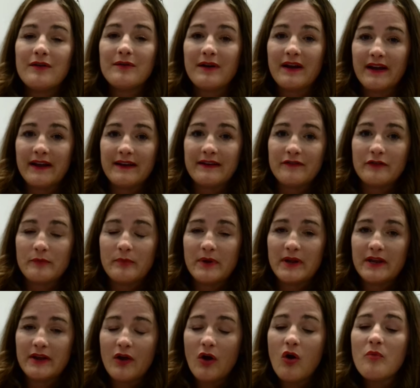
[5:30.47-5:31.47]
All right,
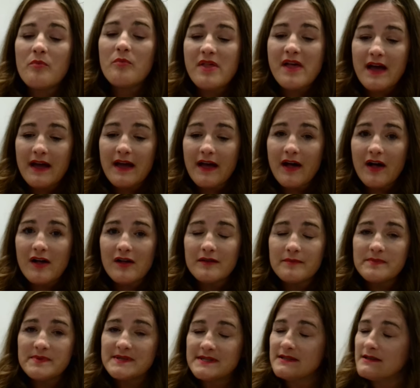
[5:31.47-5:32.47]
everybody, hope that
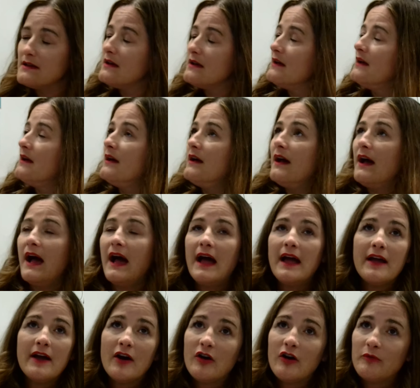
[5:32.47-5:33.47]
helps.
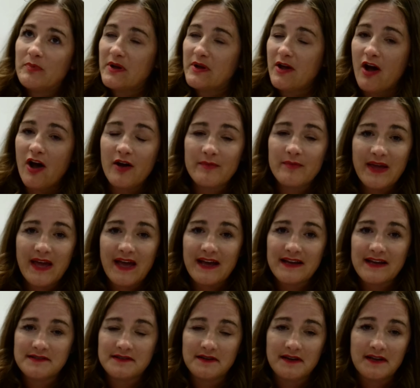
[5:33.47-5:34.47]
I hope
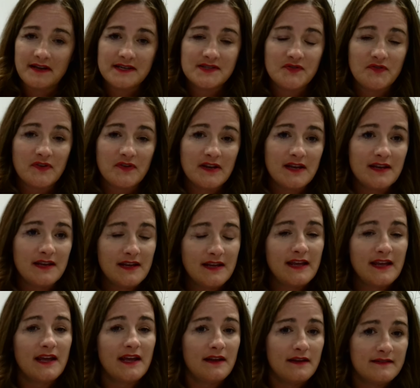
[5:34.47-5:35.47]
Comcast and
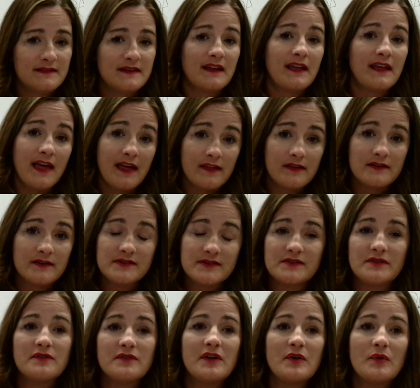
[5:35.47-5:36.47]
Xfinity get it
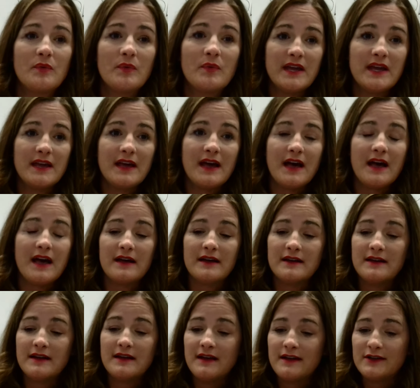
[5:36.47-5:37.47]
together so that we
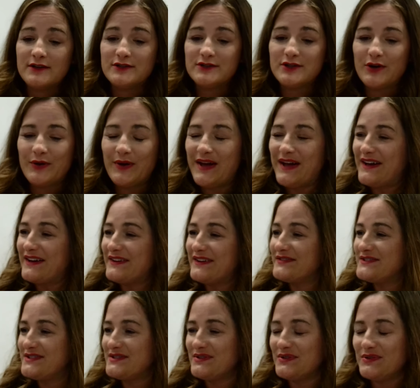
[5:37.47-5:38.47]
don't
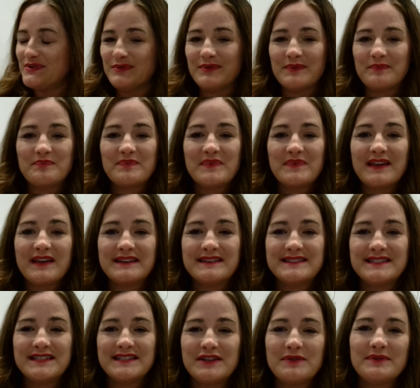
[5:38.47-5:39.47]
have to
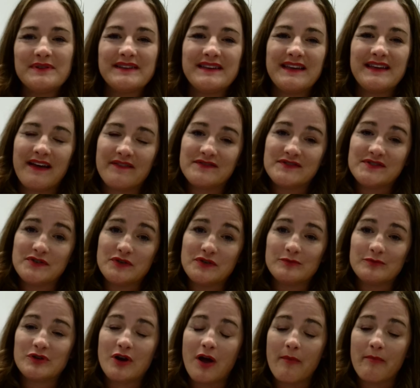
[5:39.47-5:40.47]
continually have
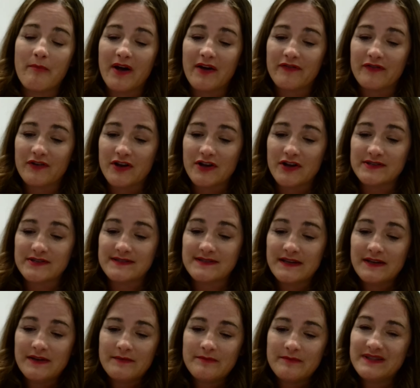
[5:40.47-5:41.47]
Zoom drop-off
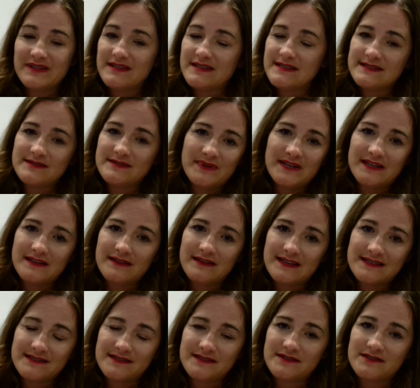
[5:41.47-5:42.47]
calls. But these
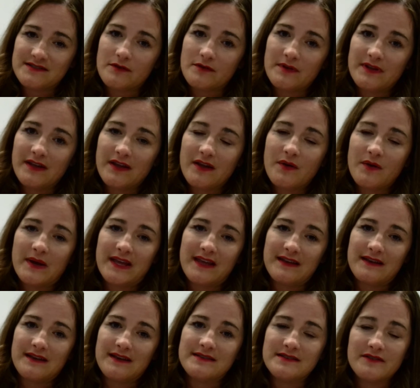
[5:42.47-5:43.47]
mini lessons are really
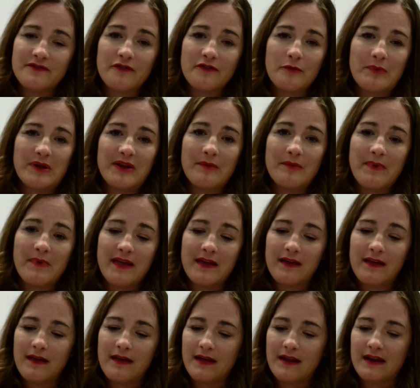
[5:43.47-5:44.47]
quick and easy for me to
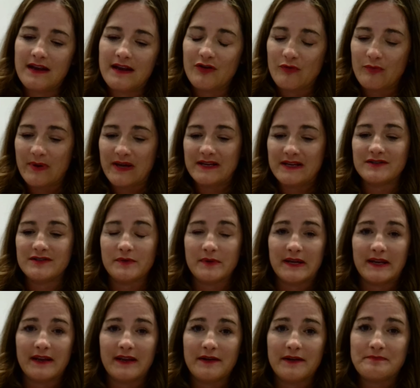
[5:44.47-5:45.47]
make, and I don't mind
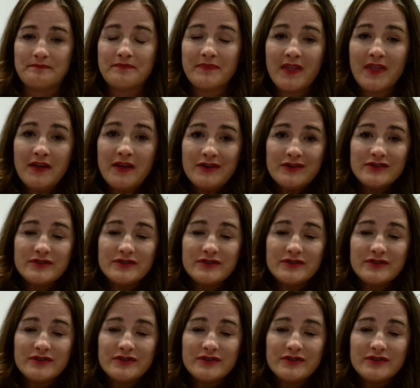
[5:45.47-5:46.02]
doing it.